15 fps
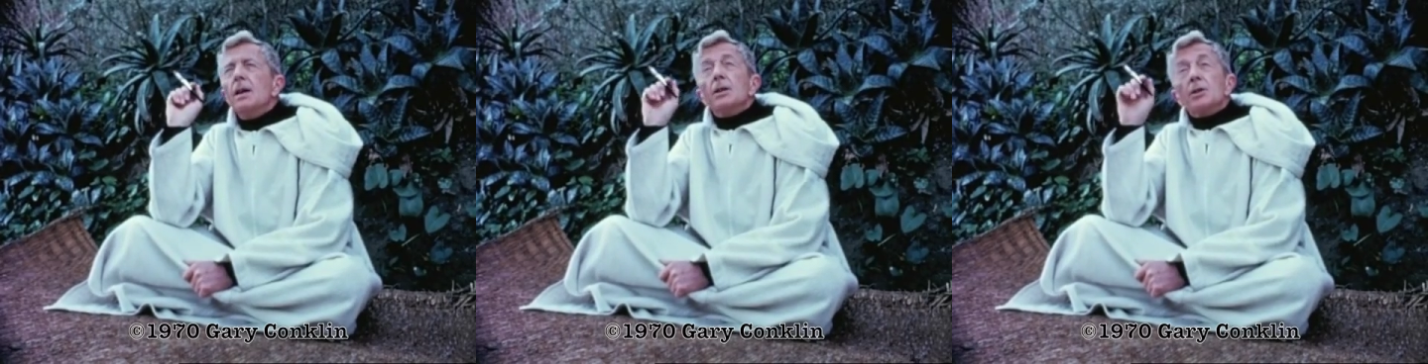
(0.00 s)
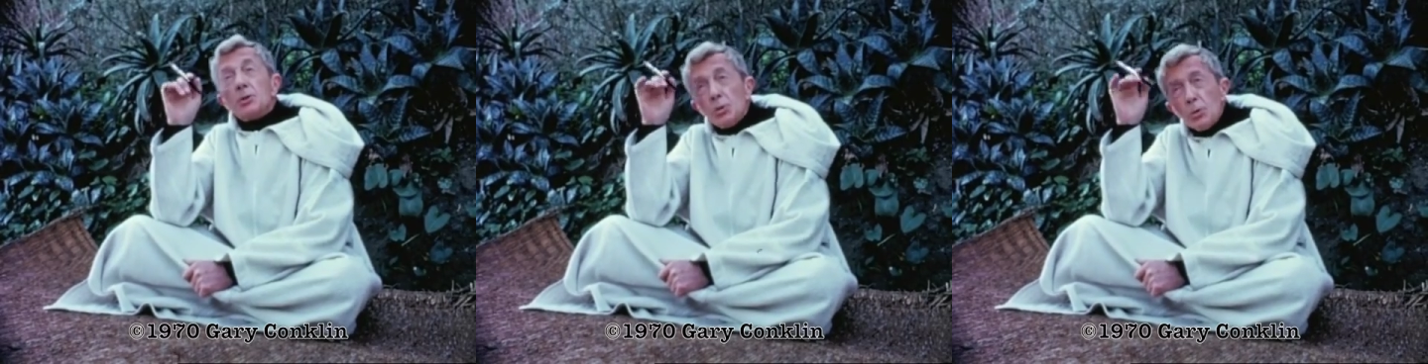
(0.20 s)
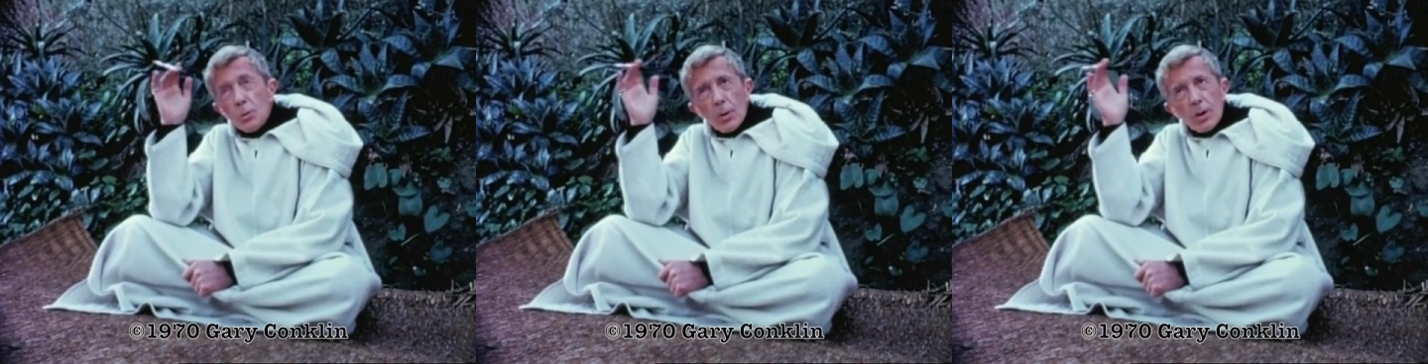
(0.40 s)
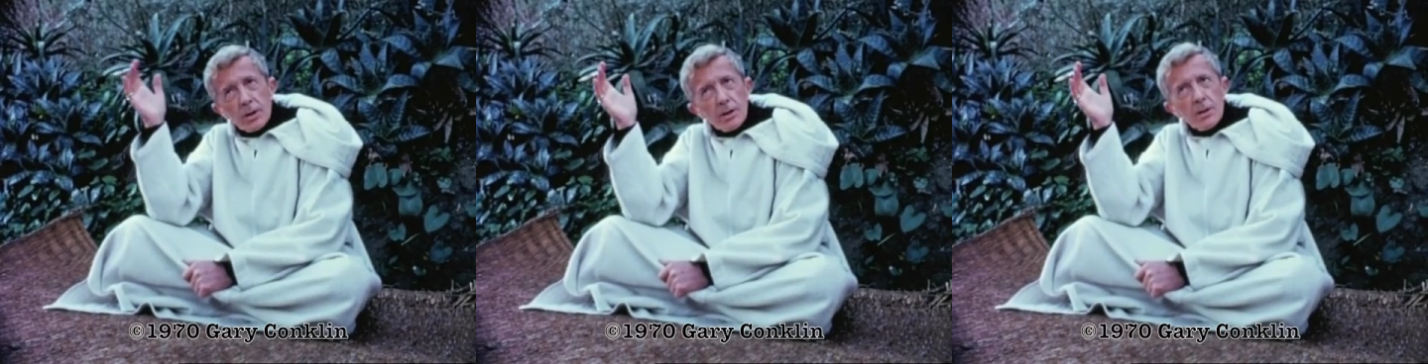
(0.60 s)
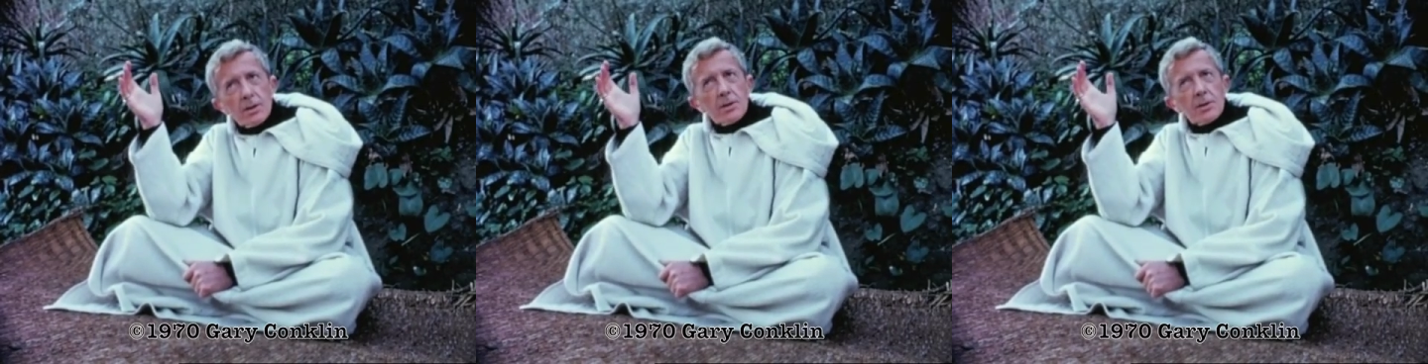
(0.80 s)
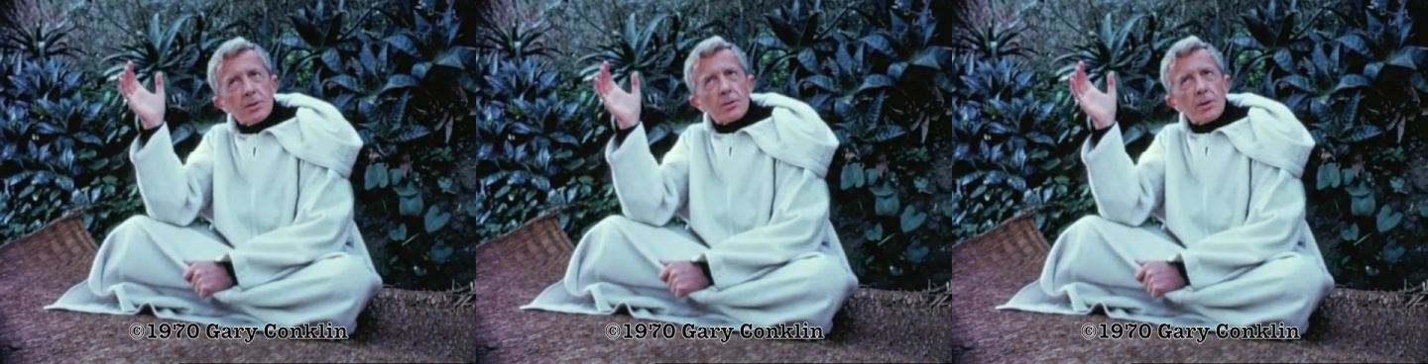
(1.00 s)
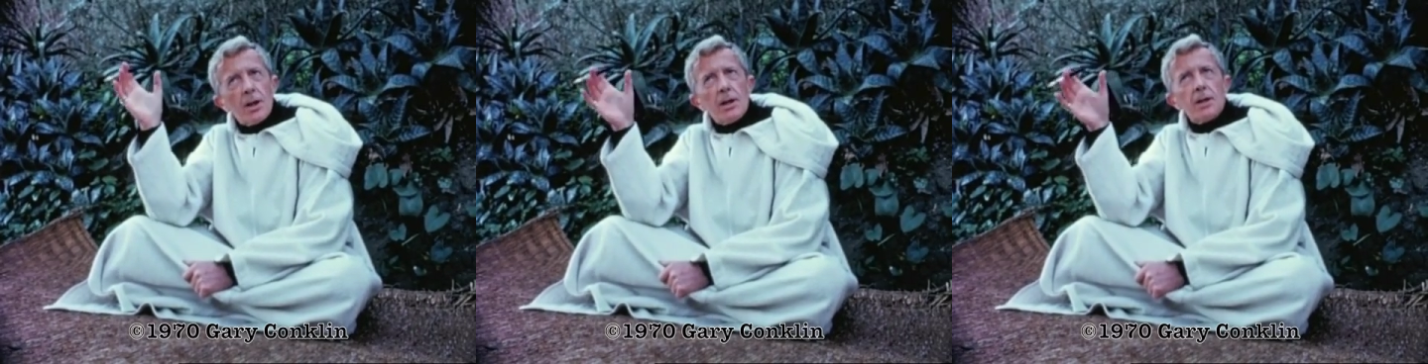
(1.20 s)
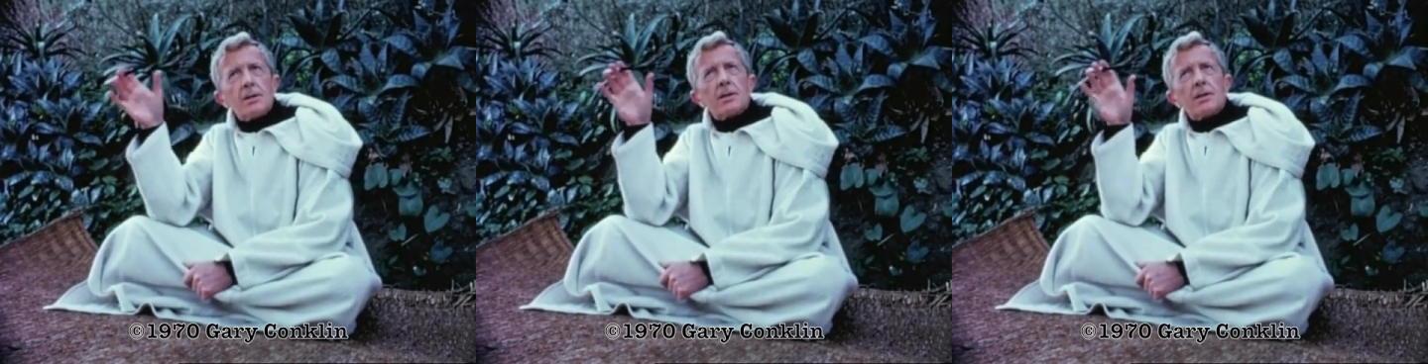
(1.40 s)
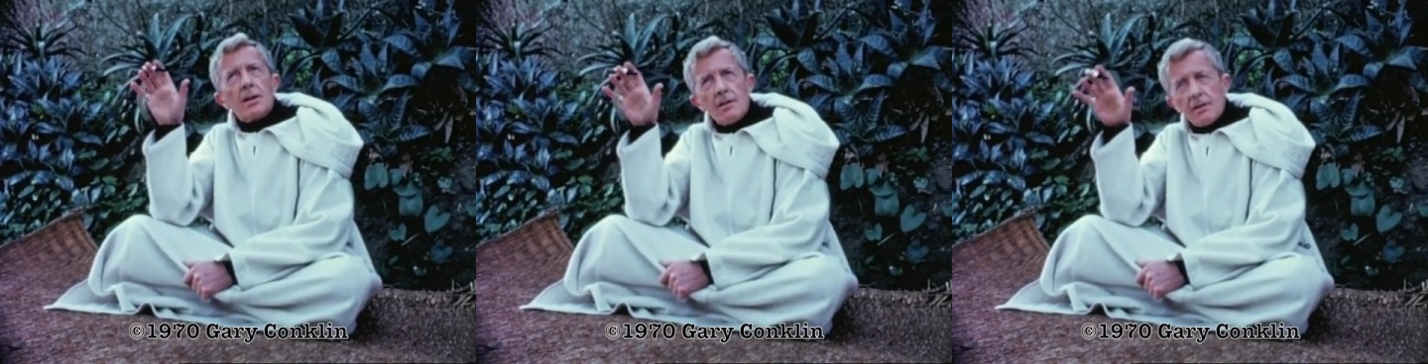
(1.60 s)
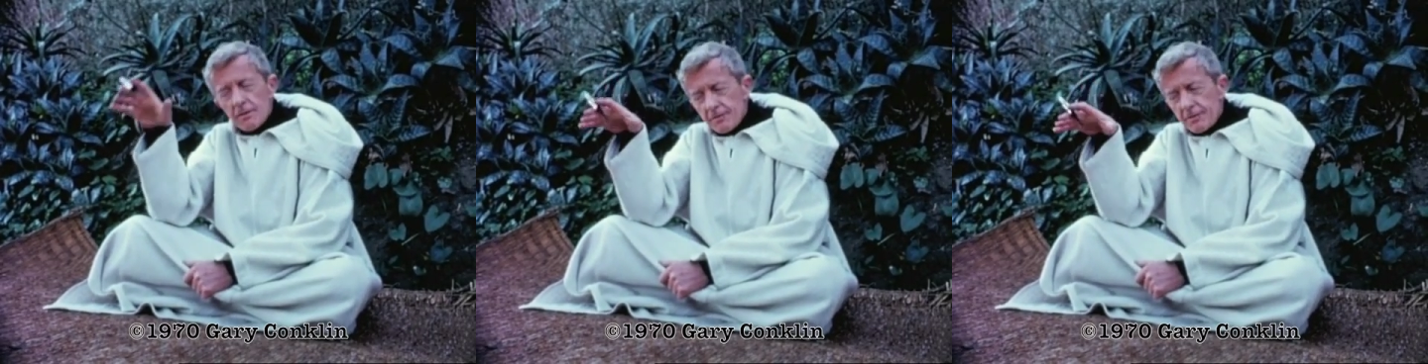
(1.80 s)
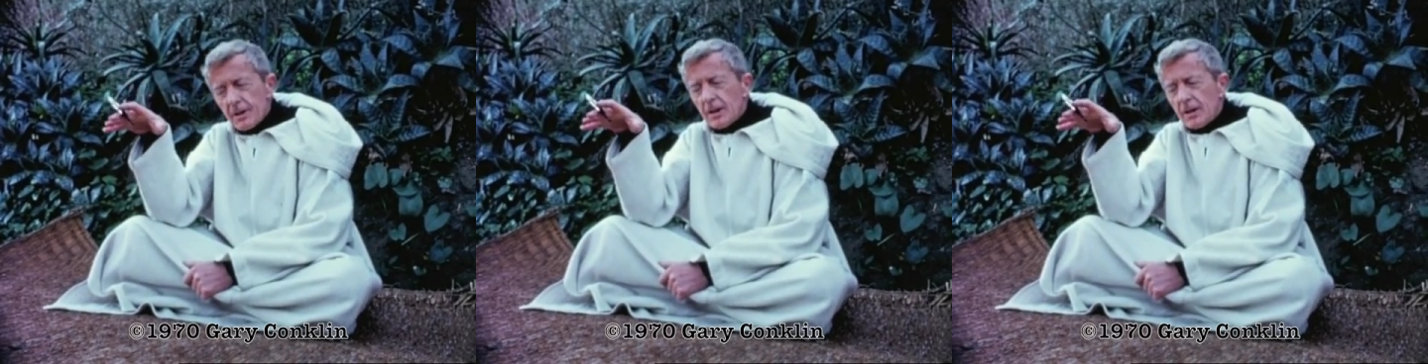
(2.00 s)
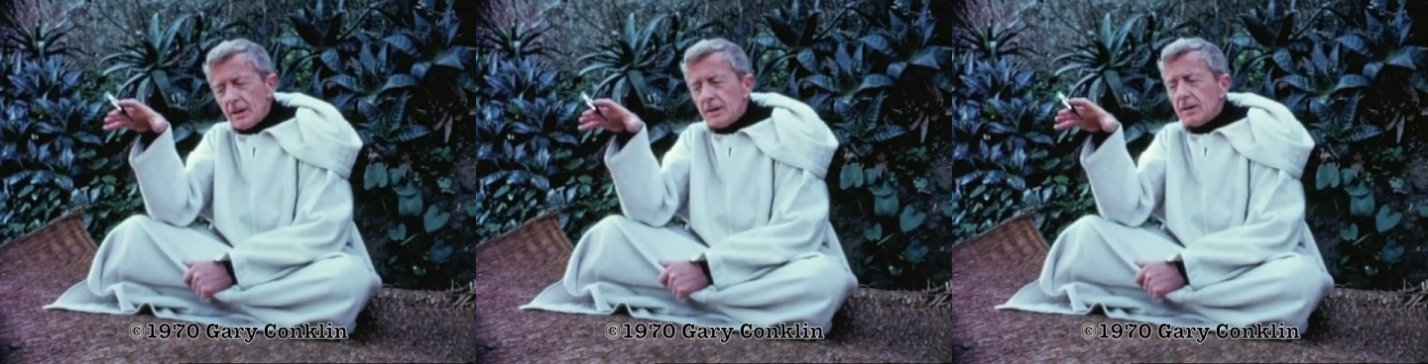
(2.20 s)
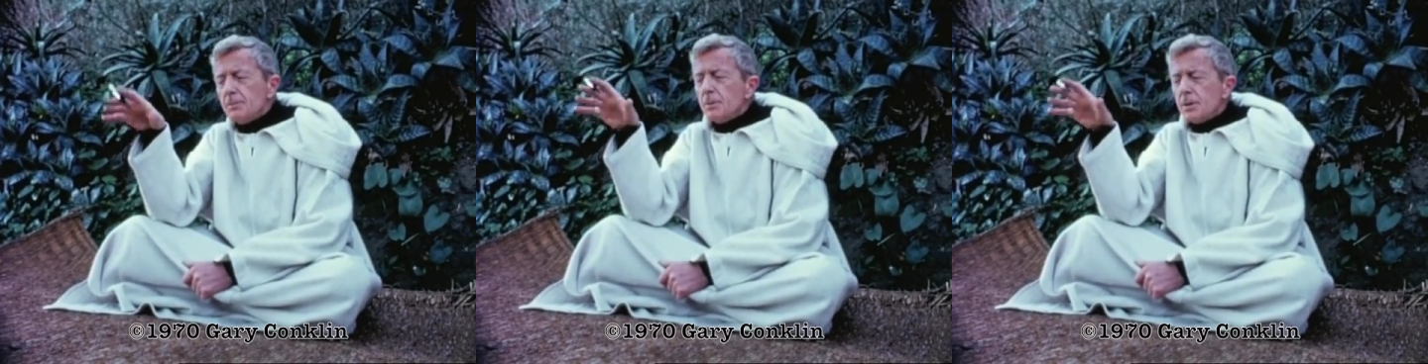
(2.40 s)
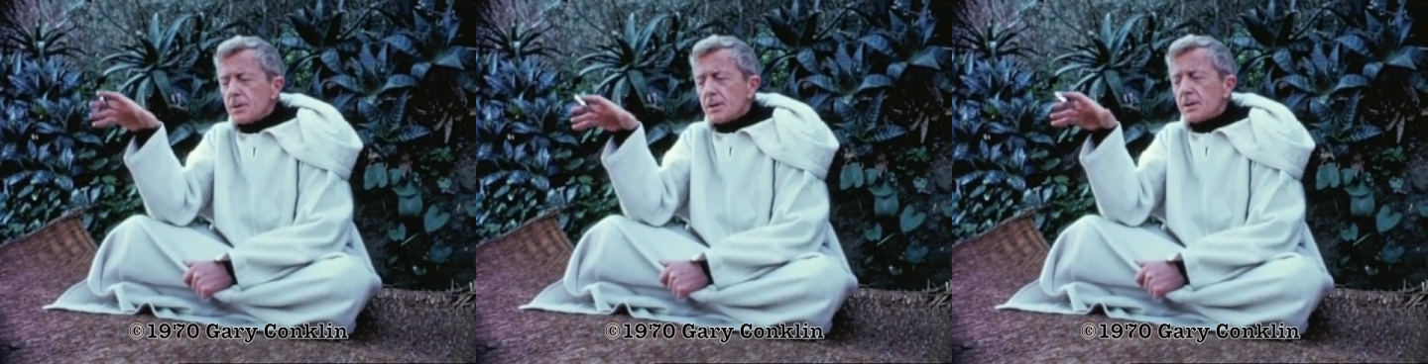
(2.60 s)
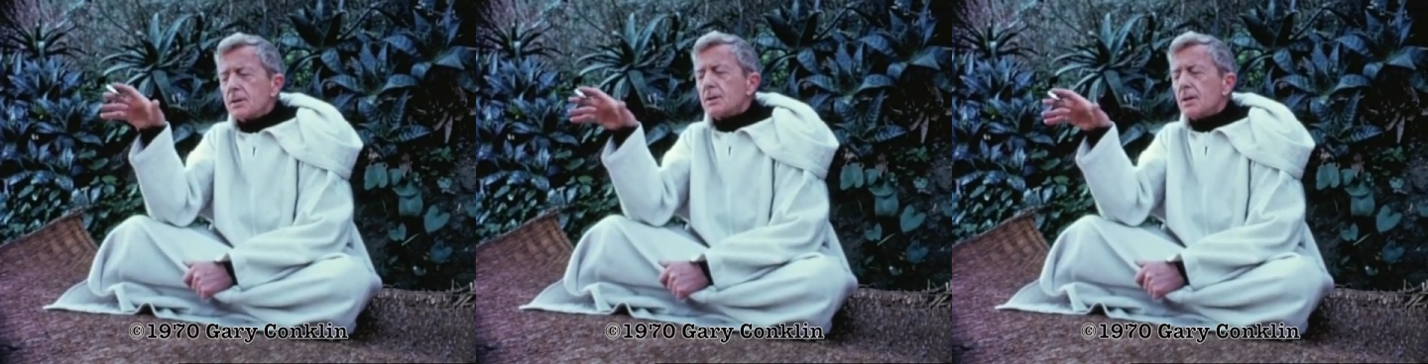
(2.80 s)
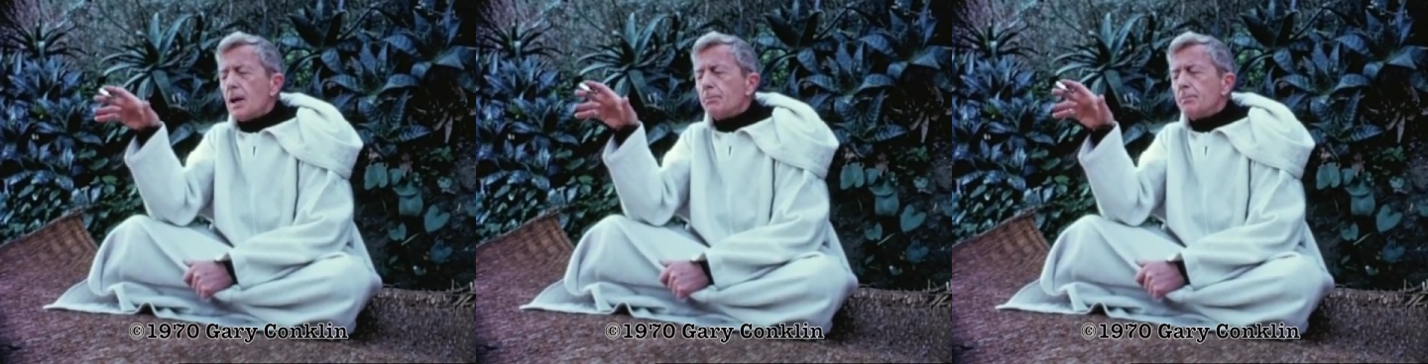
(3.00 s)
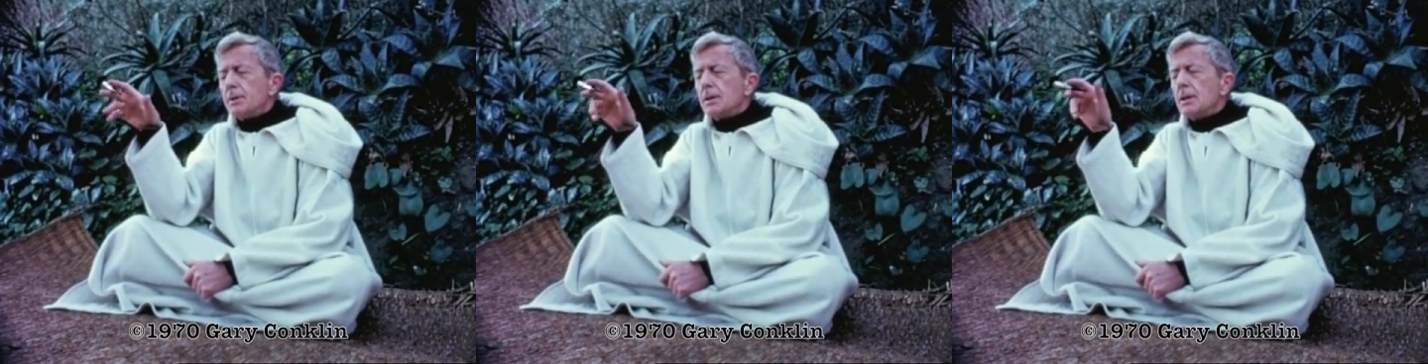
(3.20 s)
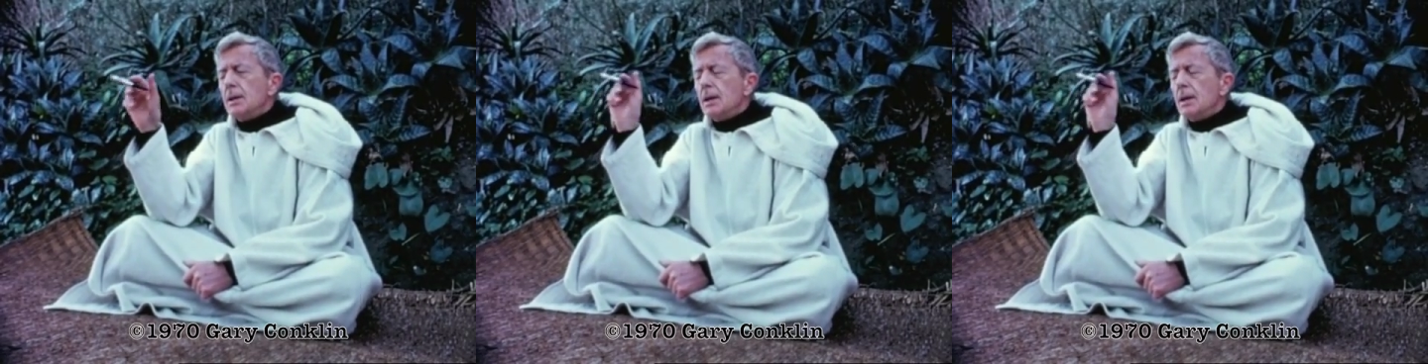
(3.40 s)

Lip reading: Soon went into the trance, fell, the music stopped.